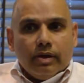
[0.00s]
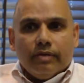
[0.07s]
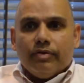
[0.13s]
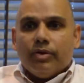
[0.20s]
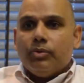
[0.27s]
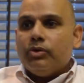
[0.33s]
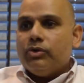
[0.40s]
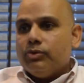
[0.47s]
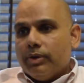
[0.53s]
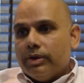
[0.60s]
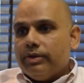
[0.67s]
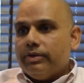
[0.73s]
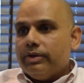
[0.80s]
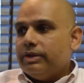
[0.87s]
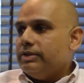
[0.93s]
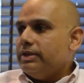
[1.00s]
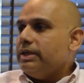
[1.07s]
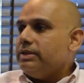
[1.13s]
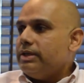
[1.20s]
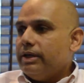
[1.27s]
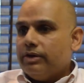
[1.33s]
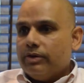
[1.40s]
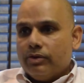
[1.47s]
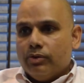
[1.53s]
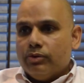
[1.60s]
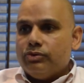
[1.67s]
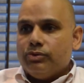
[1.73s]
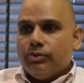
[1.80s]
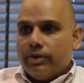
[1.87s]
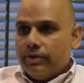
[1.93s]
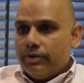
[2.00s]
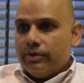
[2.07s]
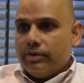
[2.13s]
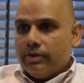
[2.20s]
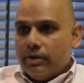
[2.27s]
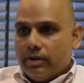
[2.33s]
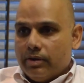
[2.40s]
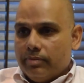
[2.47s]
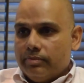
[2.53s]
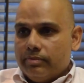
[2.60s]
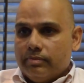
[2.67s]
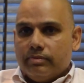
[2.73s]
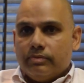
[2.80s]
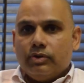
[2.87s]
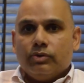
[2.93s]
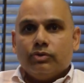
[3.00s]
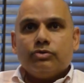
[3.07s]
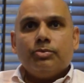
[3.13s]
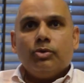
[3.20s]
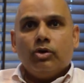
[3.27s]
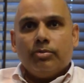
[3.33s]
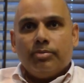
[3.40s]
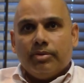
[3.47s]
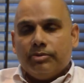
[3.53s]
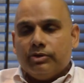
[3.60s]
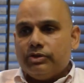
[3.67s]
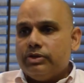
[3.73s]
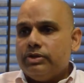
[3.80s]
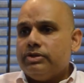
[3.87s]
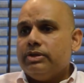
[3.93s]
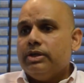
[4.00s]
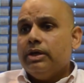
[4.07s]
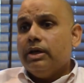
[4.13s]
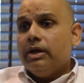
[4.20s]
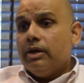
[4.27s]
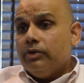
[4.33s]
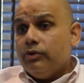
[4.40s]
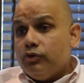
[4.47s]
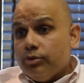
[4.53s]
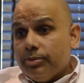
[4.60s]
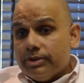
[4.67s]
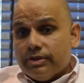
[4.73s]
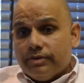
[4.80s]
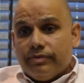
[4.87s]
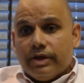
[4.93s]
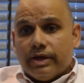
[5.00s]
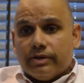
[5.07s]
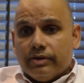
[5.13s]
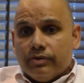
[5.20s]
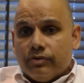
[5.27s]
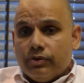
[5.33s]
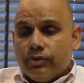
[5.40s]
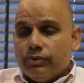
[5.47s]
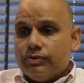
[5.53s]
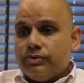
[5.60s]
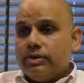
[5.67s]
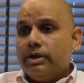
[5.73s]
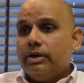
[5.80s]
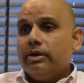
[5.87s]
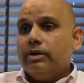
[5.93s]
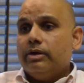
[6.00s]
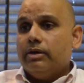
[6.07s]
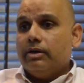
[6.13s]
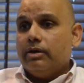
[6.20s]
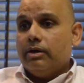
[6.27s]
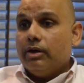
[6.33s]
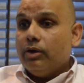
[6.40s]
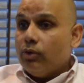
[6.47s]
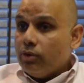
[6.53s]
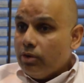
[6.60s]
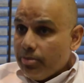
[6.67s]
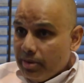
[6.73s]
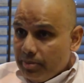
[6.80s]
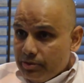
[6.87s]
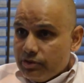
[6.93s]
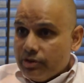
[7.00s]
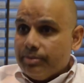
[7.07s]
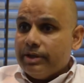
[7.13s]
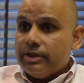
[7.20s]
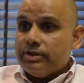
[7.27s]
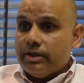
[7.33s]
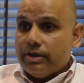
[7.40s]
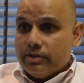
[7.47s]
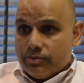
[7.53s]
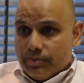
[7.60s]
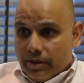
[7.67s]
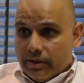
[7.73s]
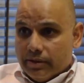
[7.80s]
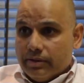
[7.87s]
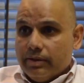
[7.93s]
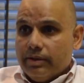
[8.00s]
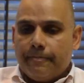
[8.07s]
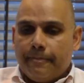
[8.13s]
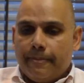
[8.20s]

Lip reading: If I want to do other things, yes, I can go to other, you know, smaller publishers. YouTube has in fact introduced a local publisher masthead as well.